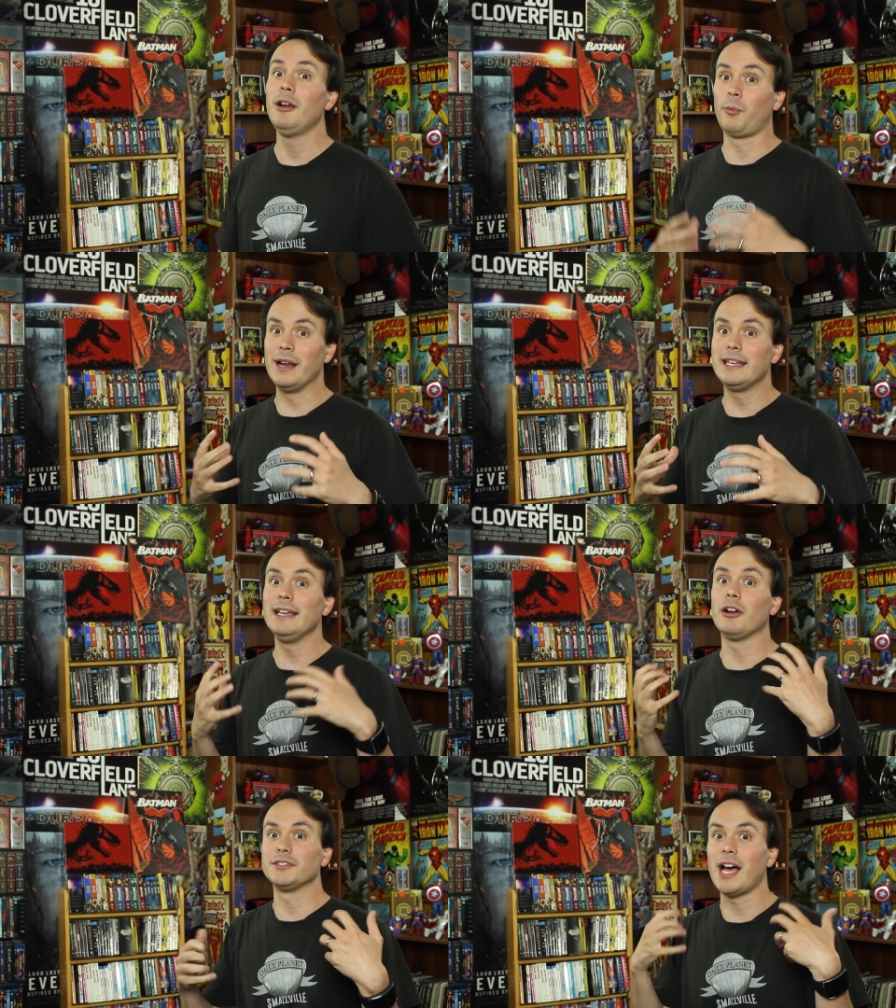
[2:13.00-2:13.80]

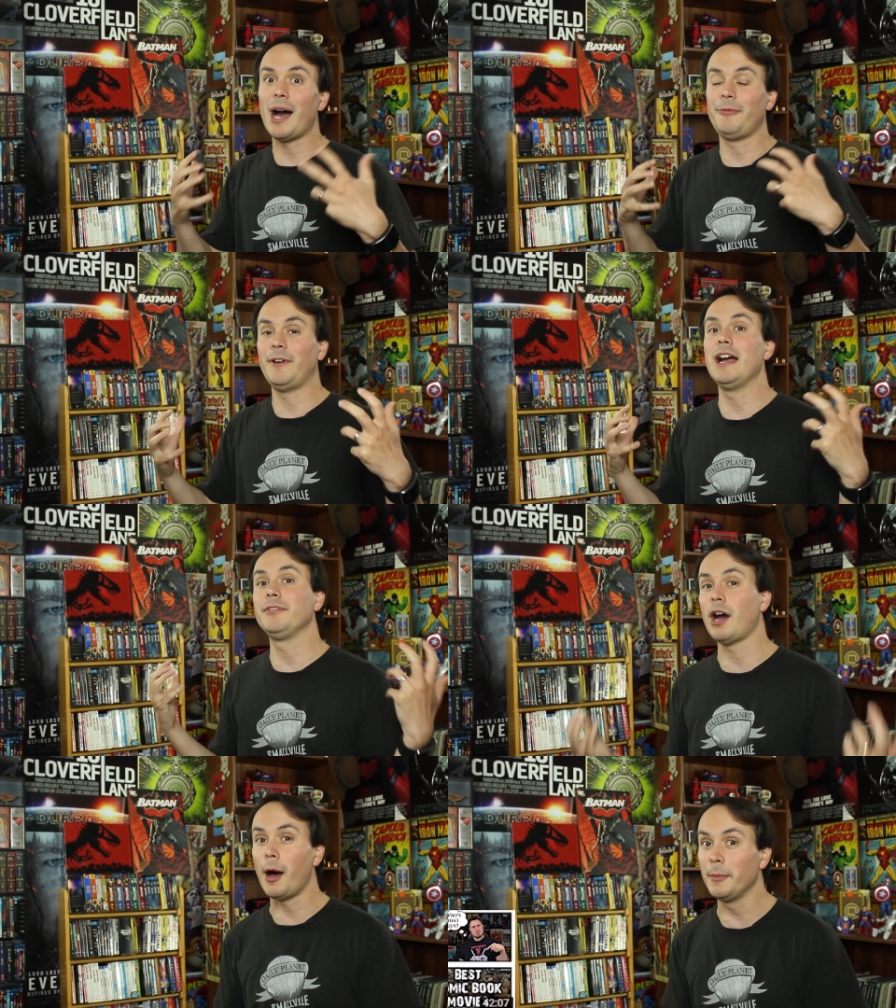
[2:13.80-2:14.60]
ranking our top
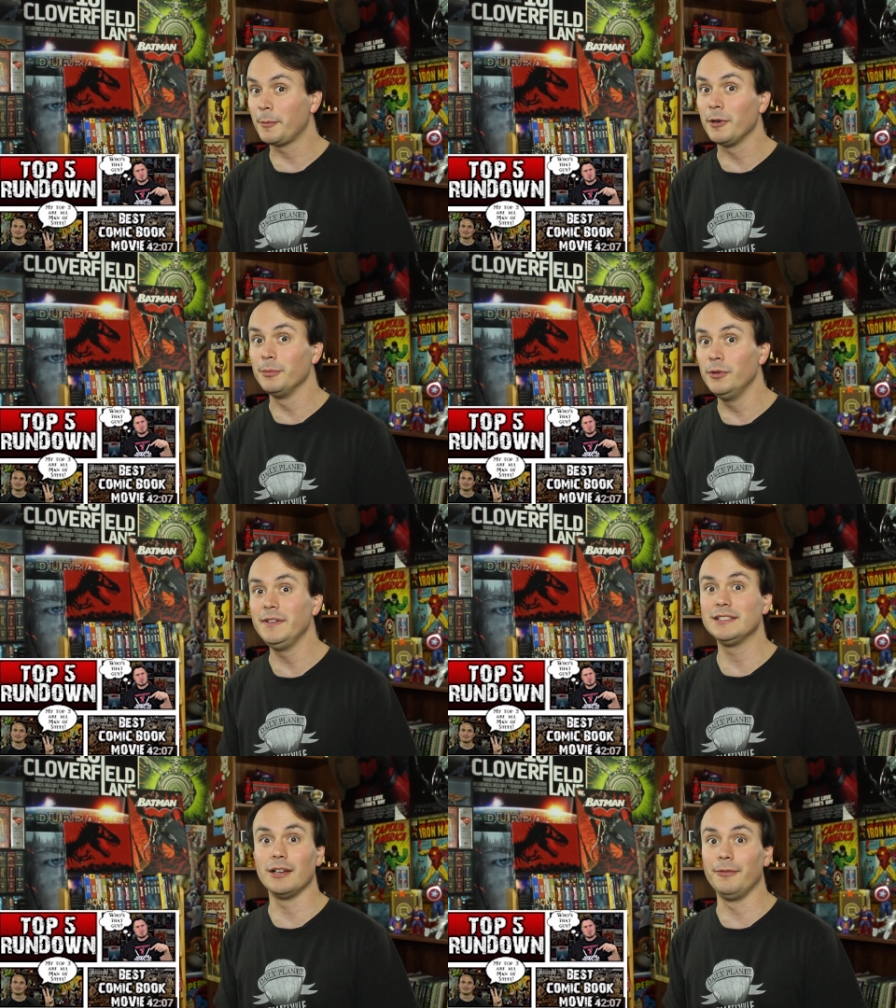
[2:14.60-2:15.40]
5 comic book
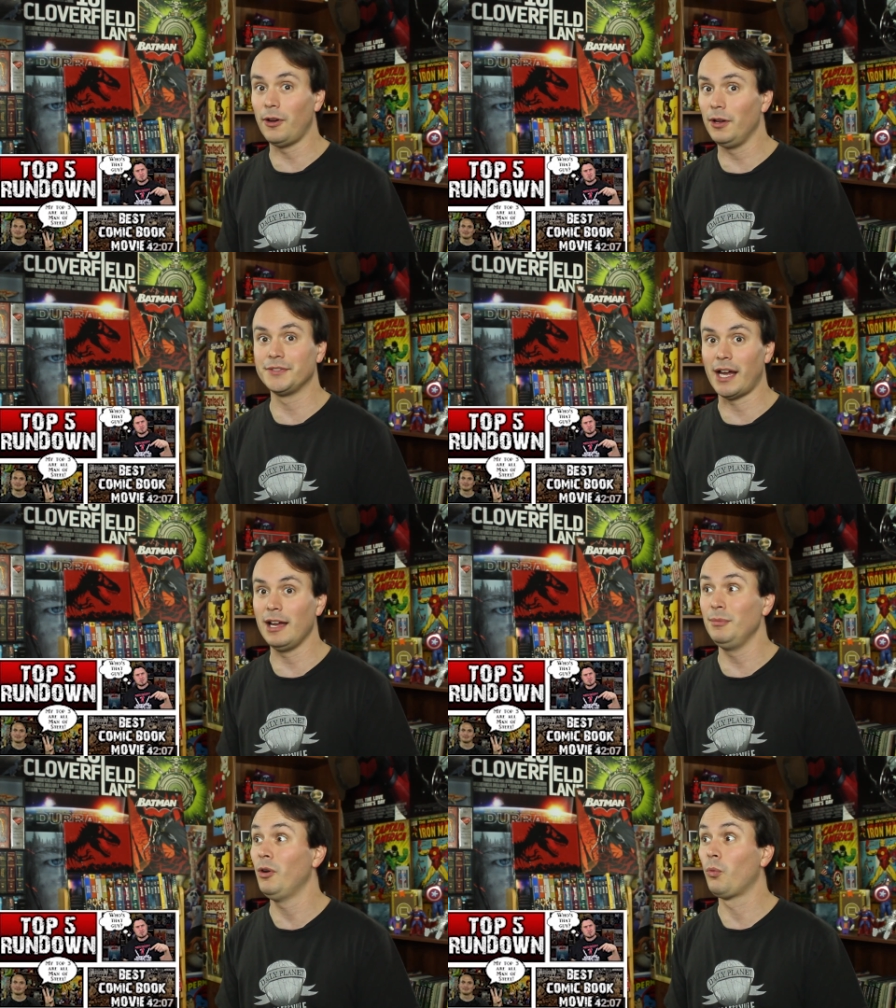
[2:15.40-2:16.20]
movies of all
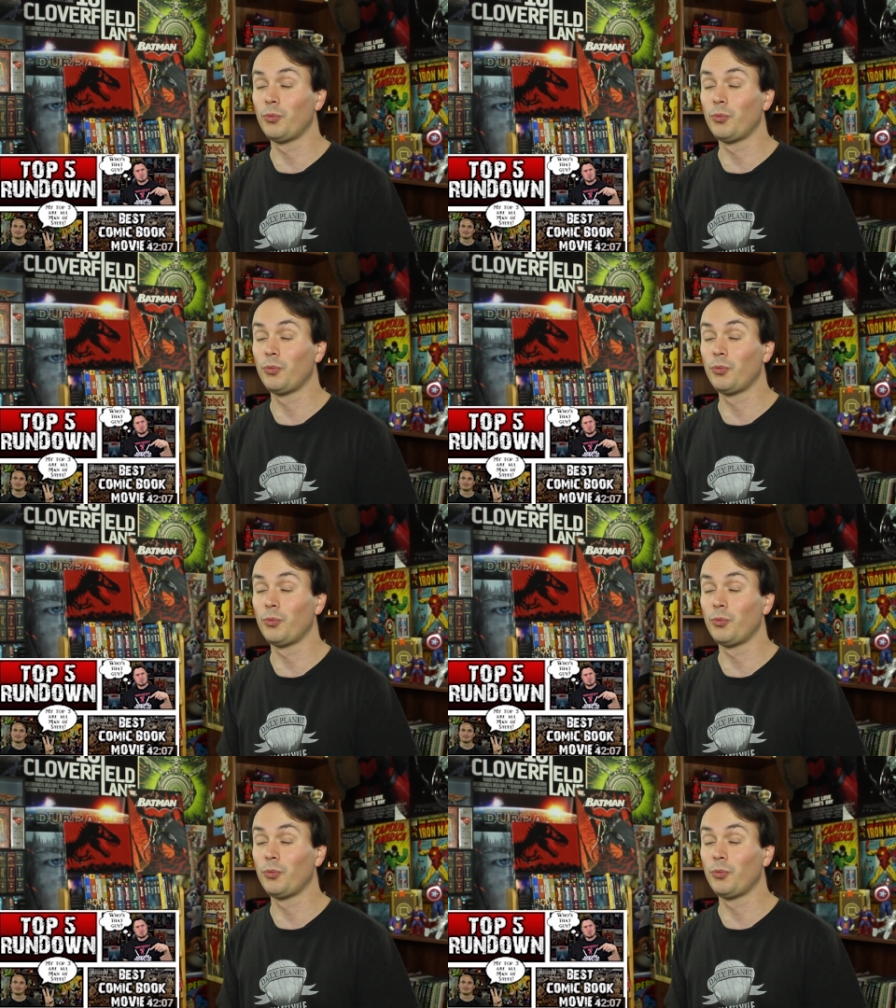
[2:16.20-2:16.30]
time.